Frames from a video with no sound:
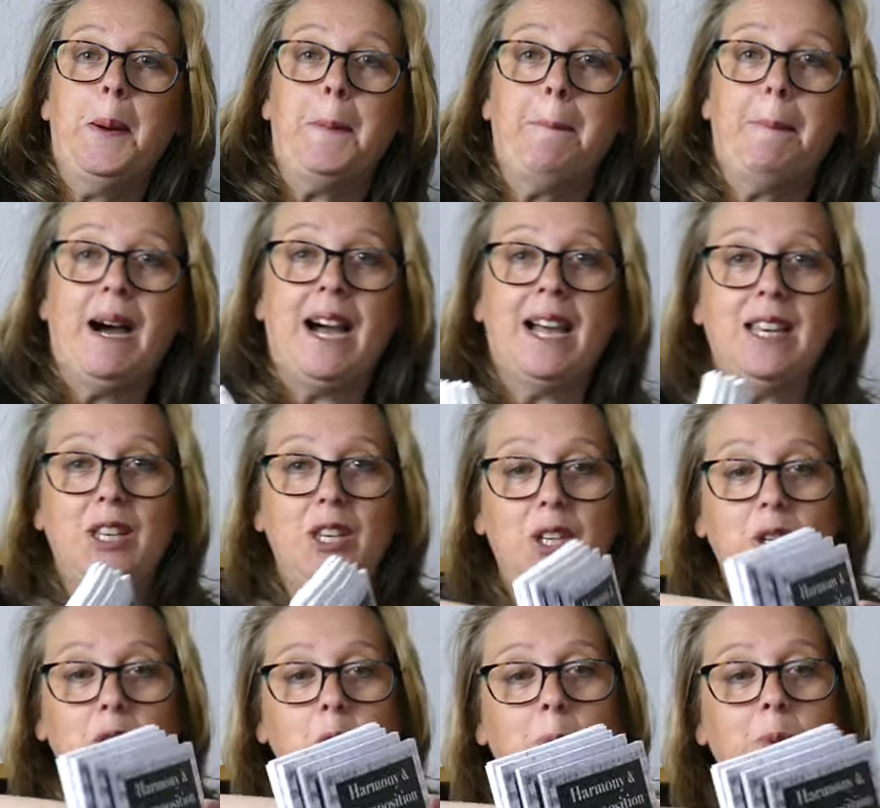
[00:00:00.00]
my
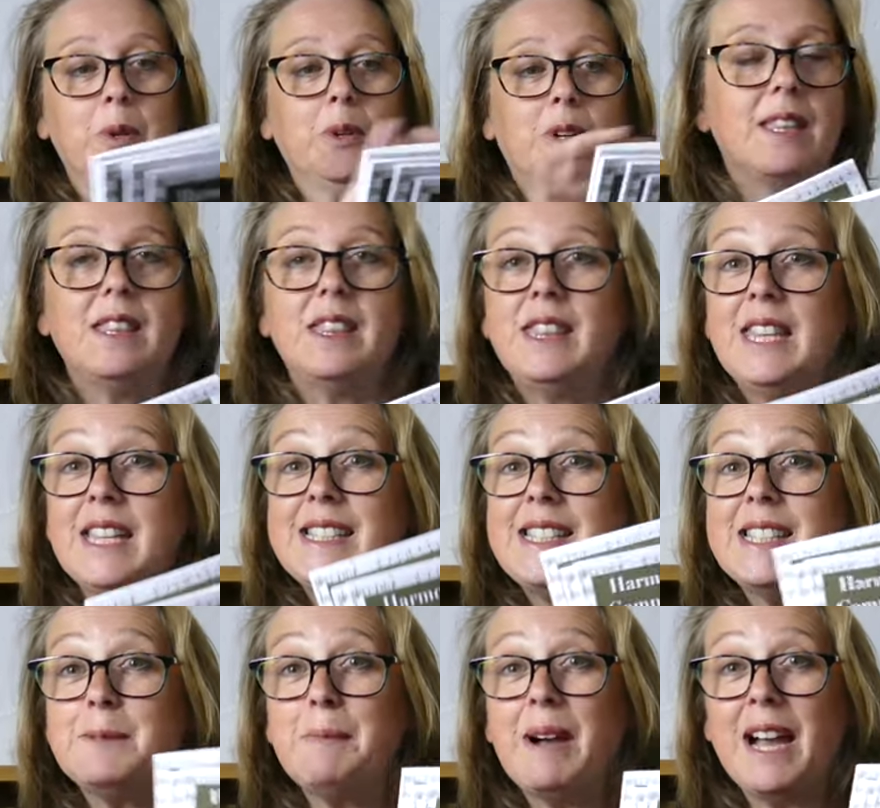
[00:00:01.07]
new book. This
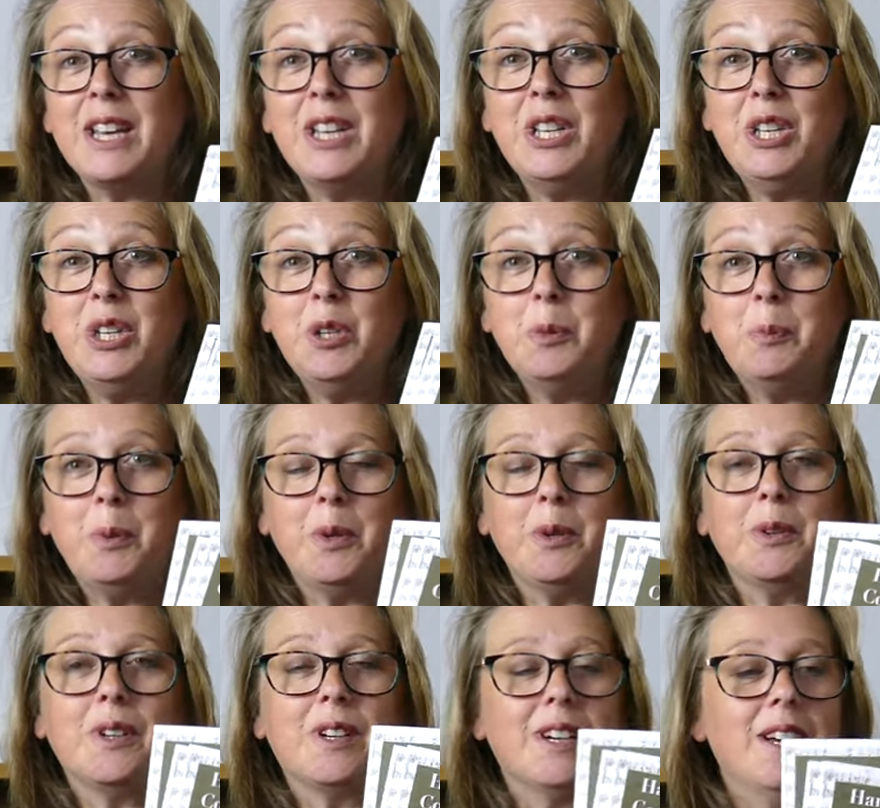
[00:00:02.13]
is my new
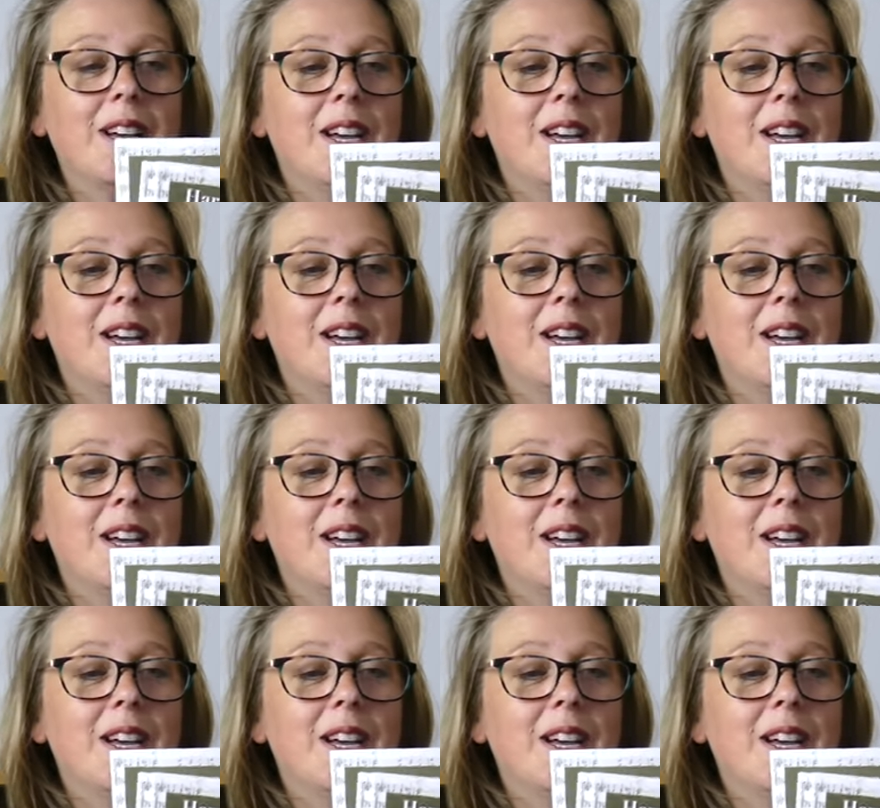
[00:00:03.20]
book,